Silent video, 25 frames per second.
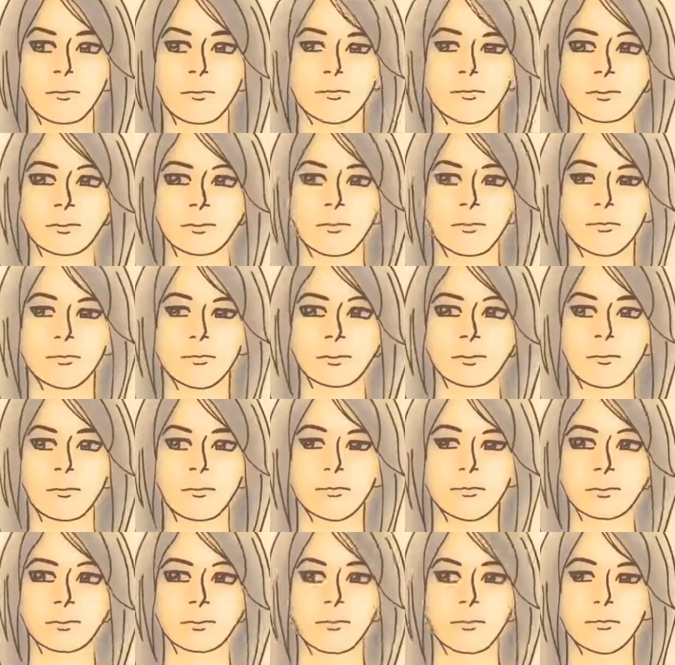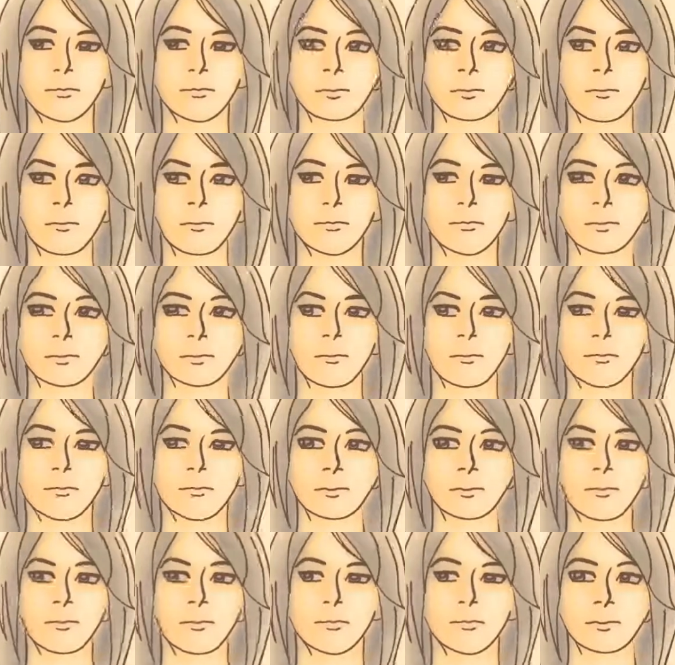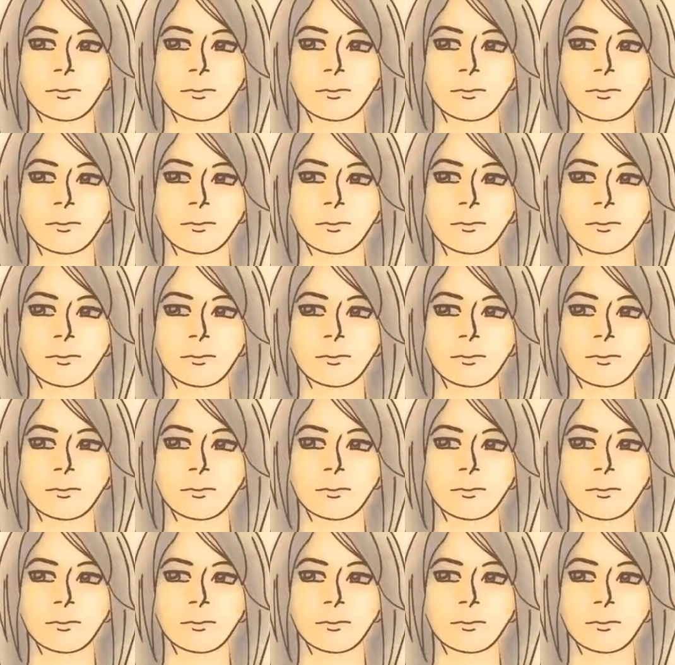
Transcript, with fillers: No worries, thanks for helping me fill in some blanks.